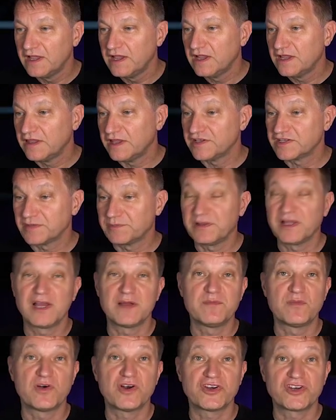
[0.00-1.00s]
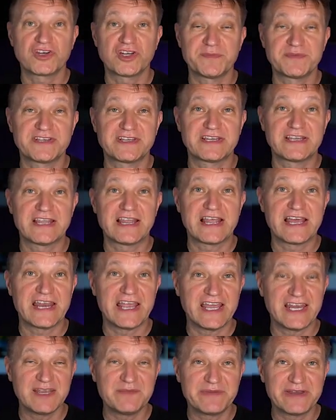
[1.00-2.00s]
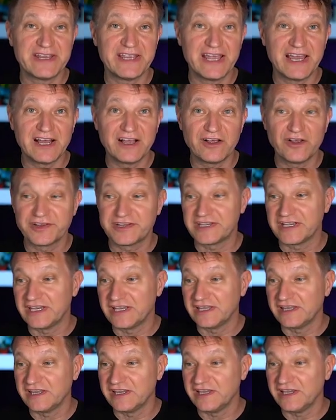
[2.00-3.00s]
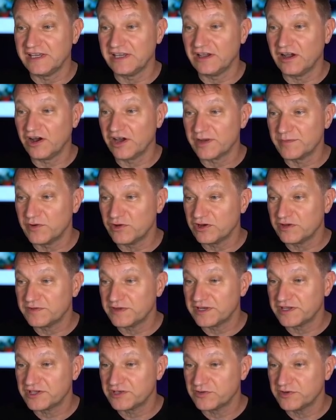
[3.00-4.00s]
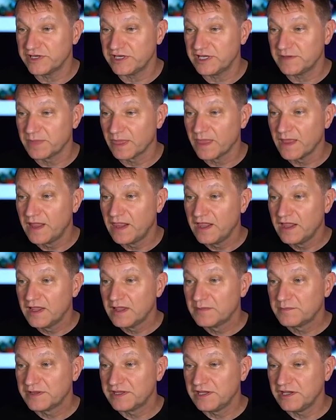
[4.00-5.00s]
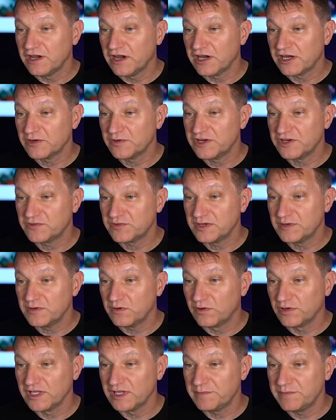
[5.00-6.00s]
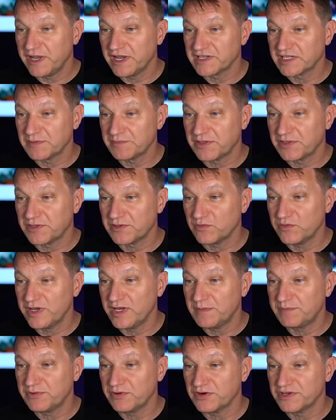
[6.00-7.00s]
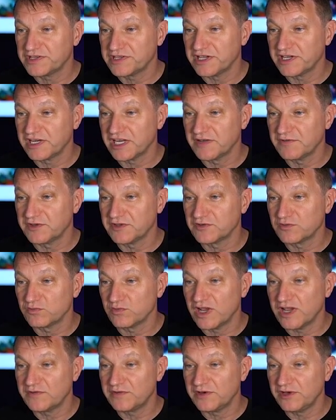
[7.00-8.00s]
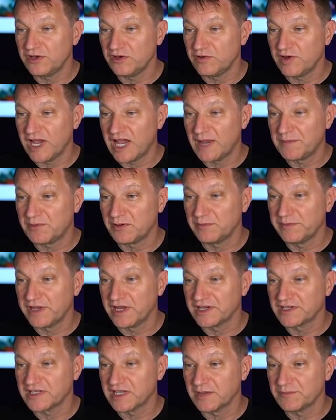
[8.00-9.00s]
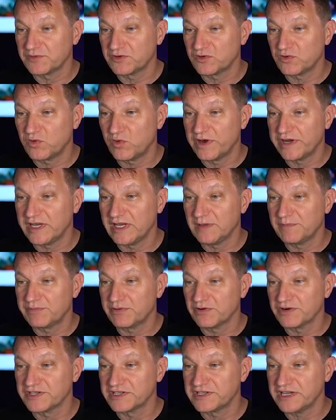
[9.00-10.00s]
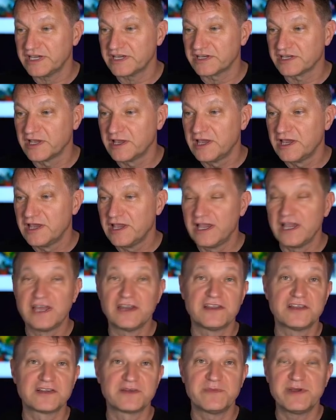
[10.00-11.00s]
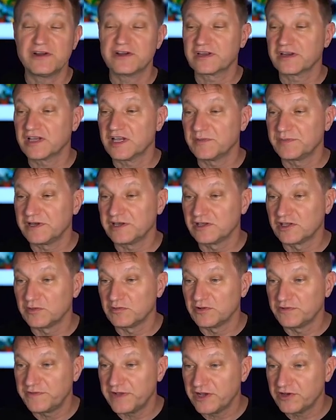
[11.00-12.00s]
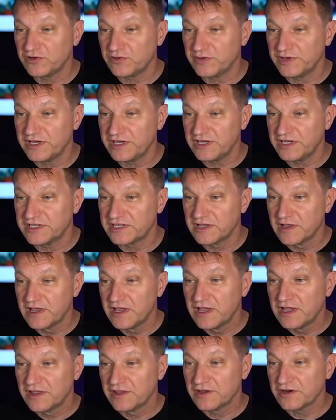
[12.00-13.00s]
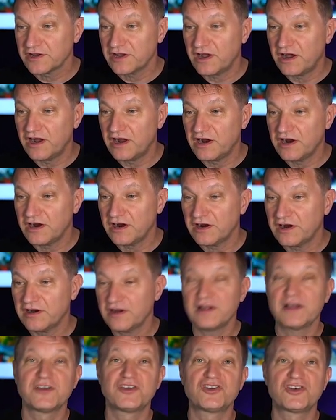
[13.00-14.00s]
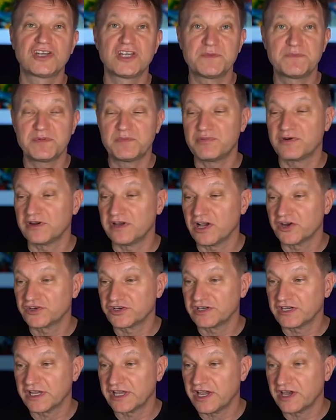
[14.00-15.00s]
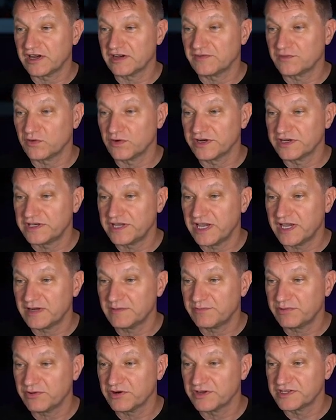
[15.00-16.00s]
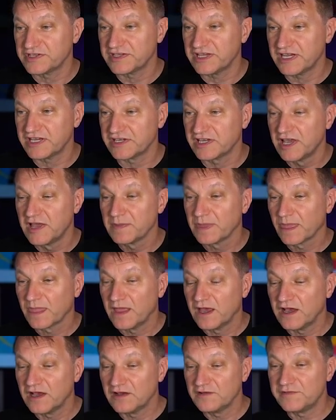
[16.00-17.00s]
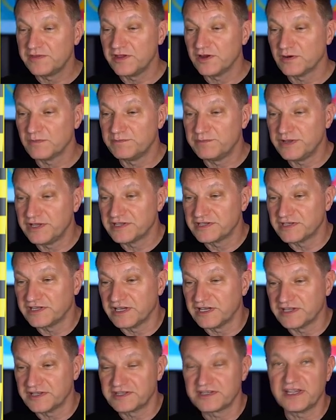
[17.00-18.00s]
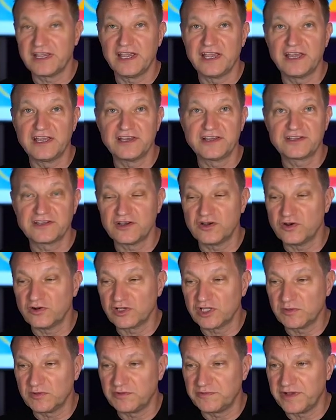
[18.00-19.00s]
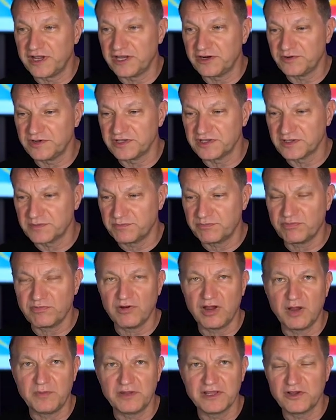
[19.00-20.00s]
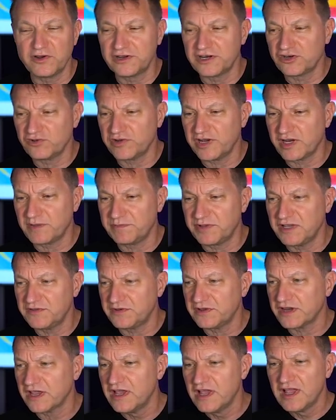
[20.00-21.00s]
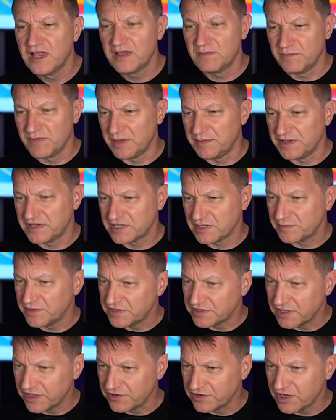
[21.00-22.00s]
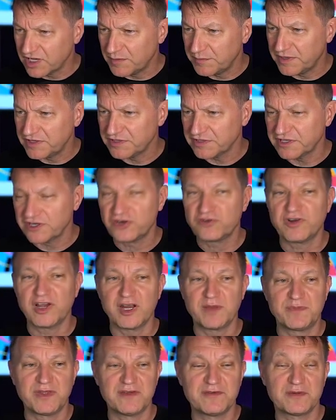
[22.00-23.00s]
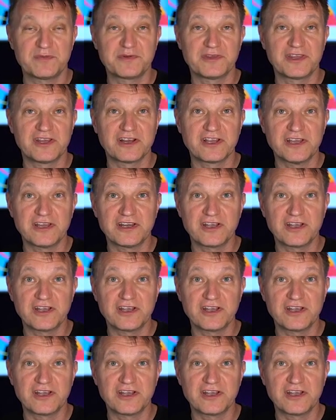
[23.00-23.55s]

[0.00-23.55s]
They supply more chips to than anybody else in the automotive industry, but the auto industry only makes up 3% of its revenue. Apple makes up 20%. And this American company, Global Foundries, their car chip production accounted for 10%. Of their business. And so Global Foundries is probably going to try to pivot. Maybe some of these other companies are going to try to pivot, but they're going to